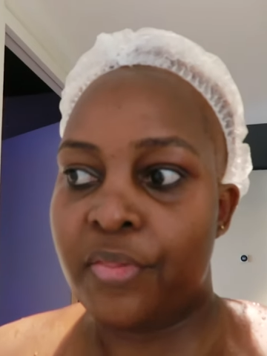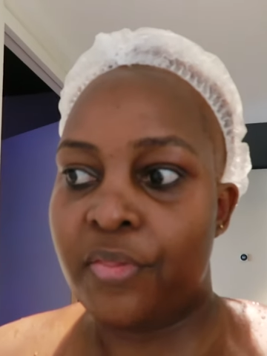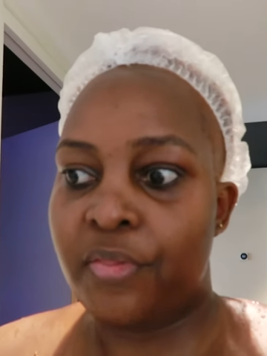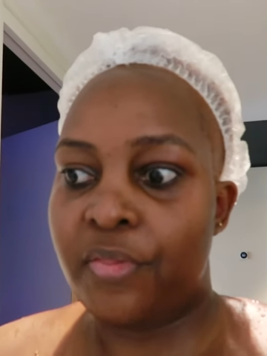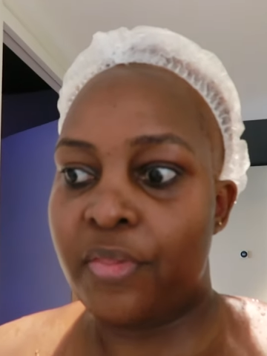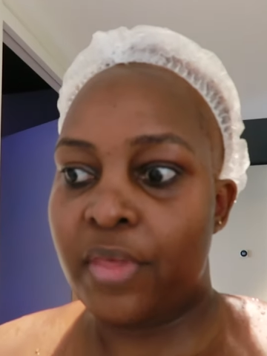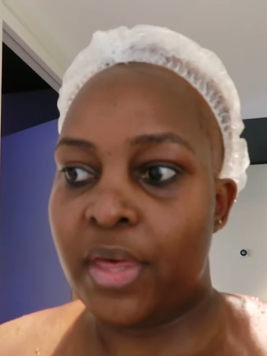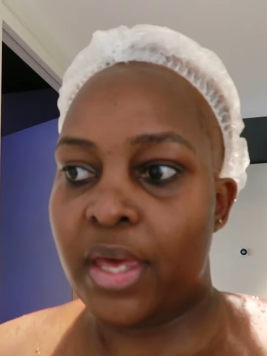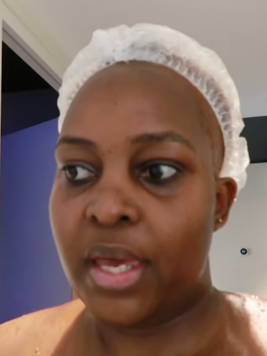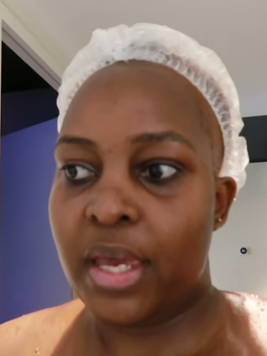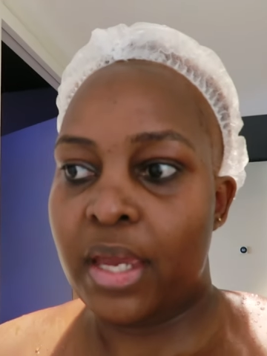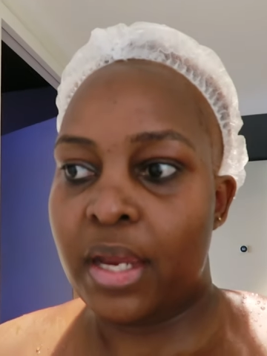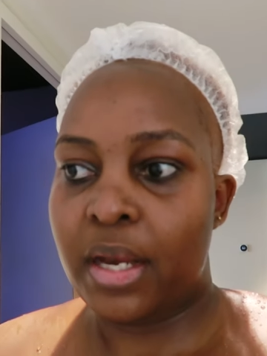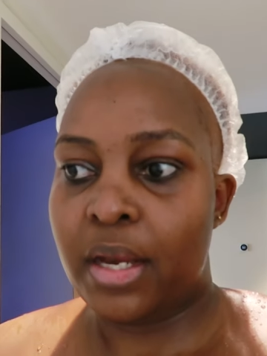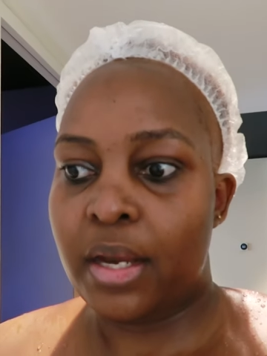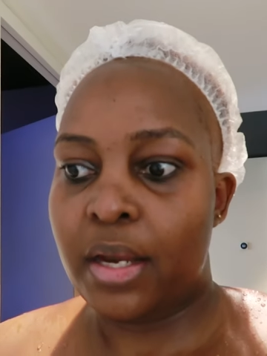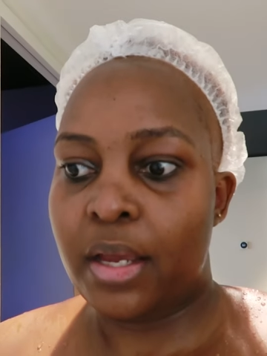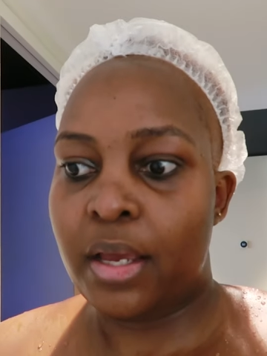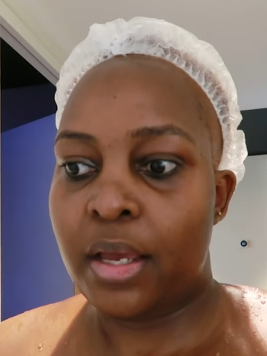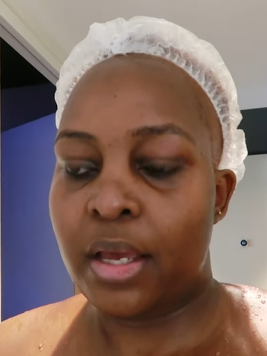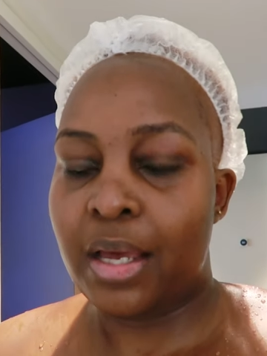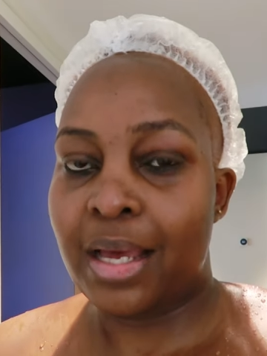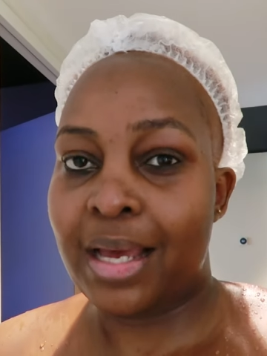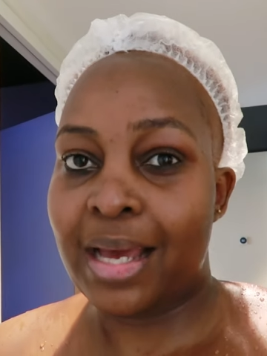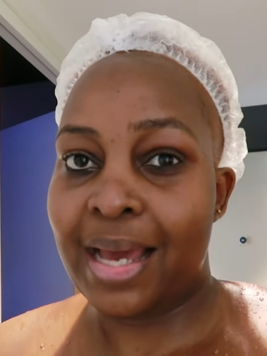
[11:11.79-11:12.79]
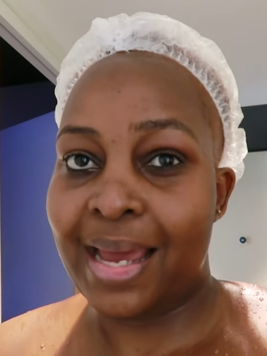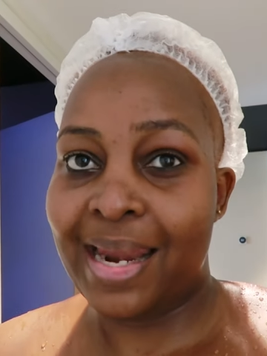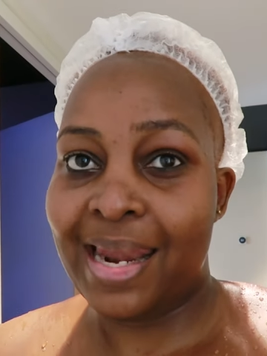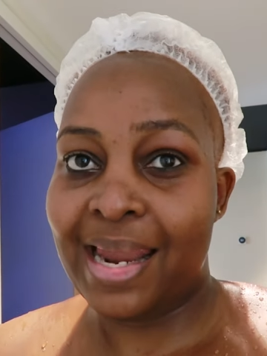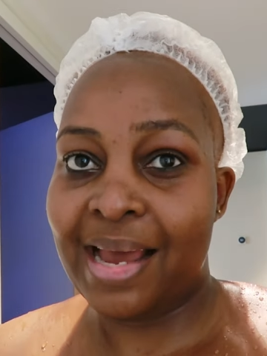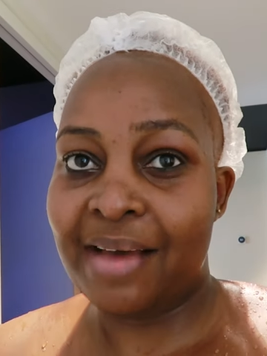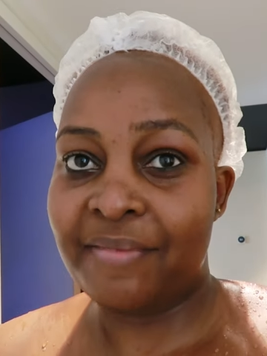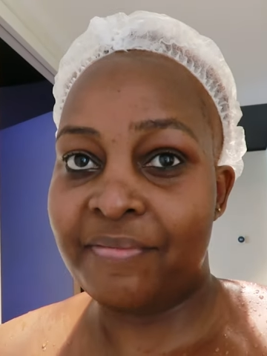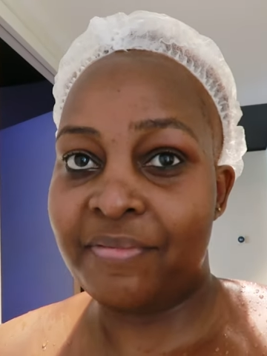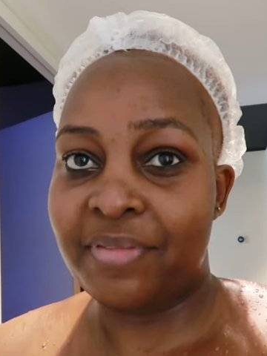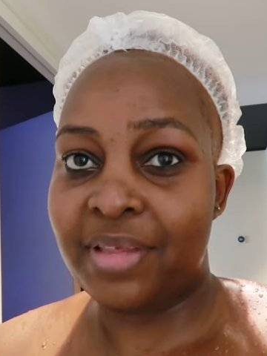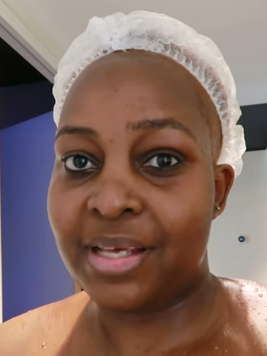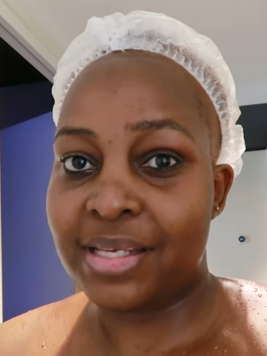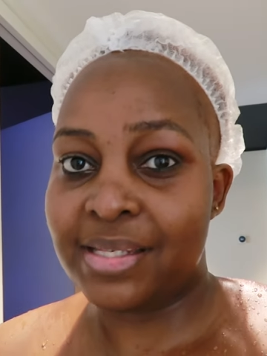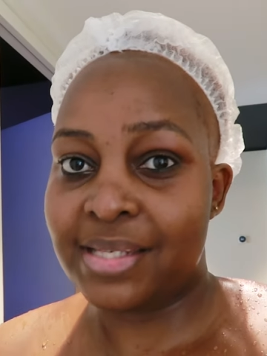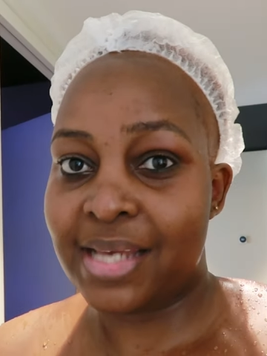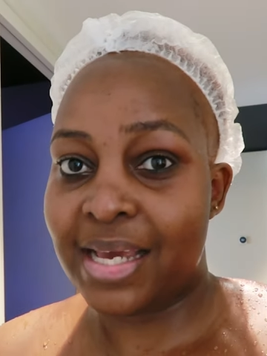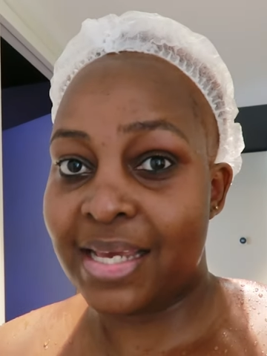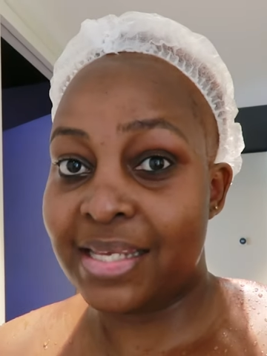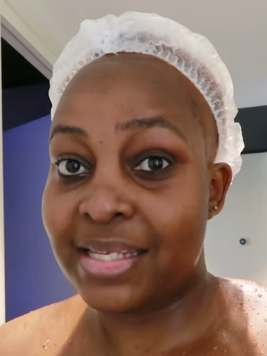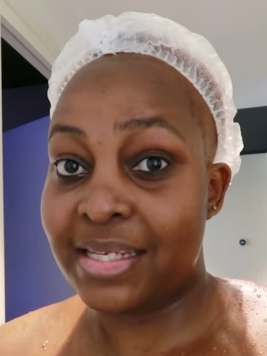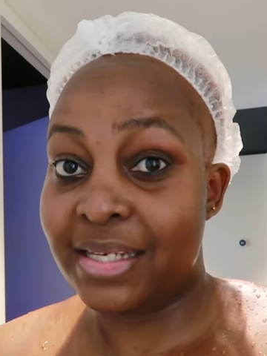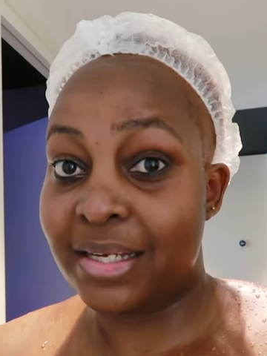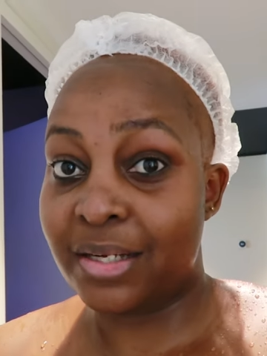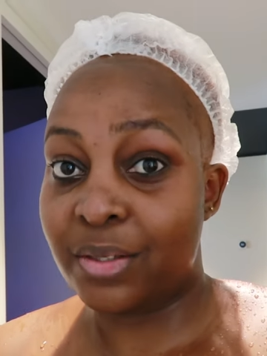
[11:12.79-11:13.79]
Then I love the
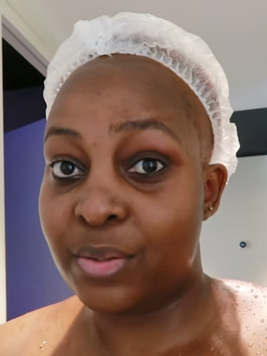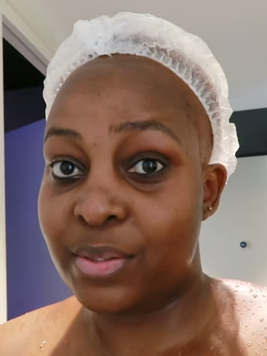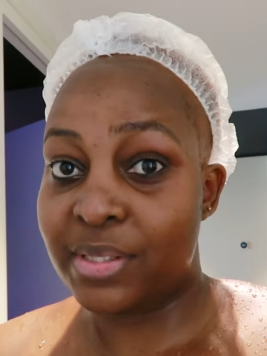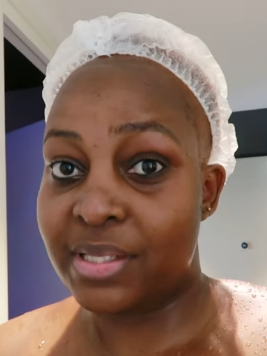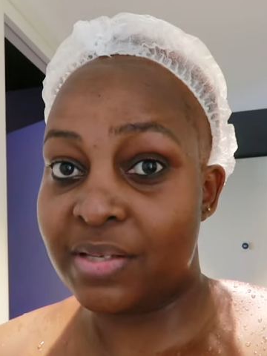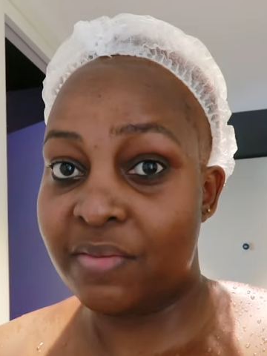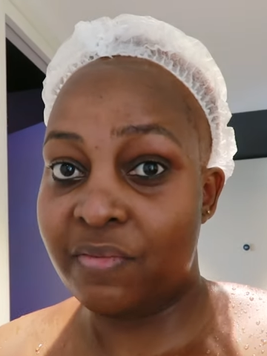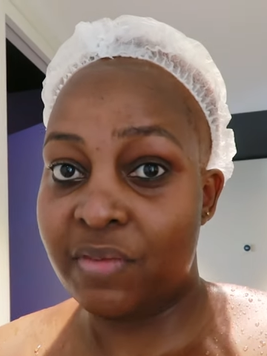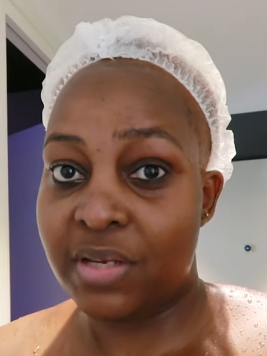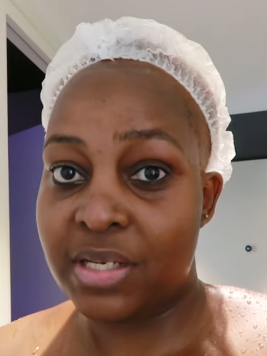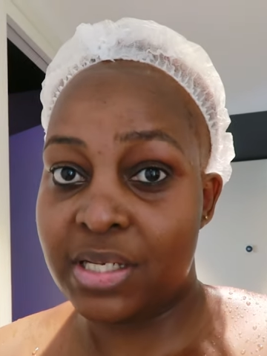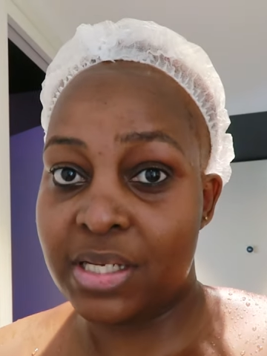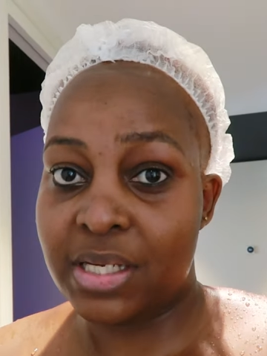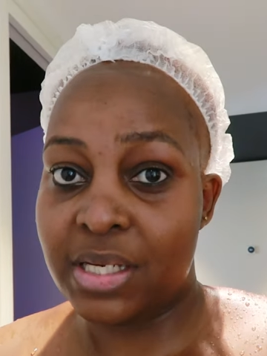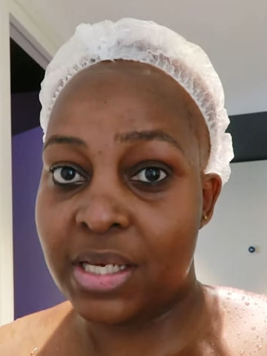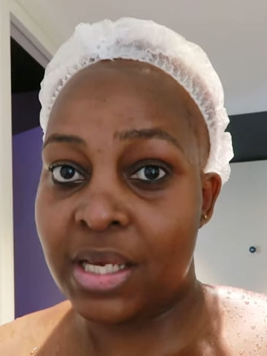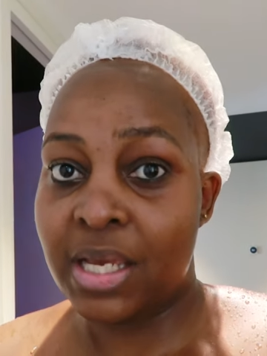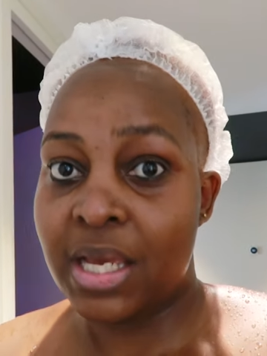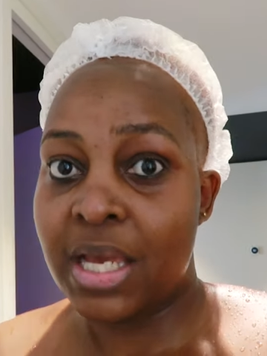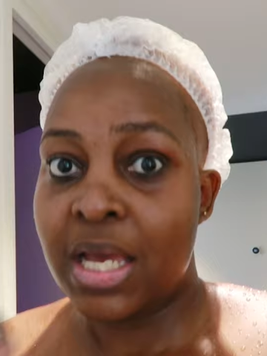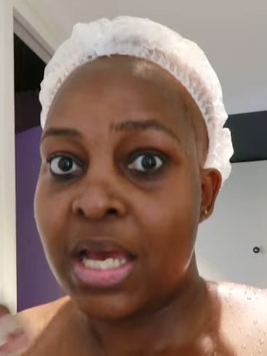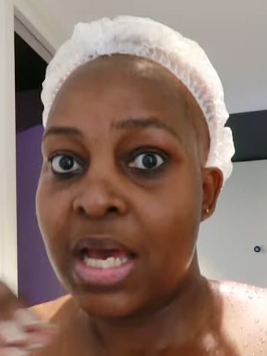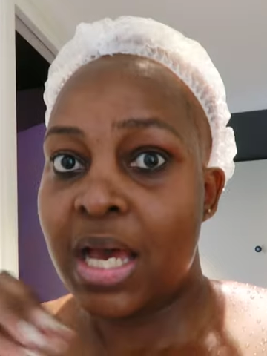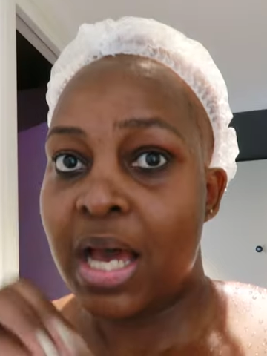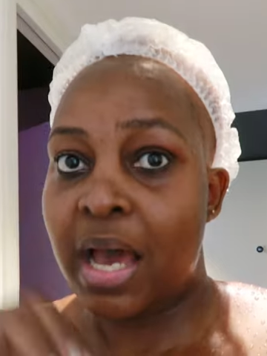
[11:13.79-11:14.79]
size inclusivity.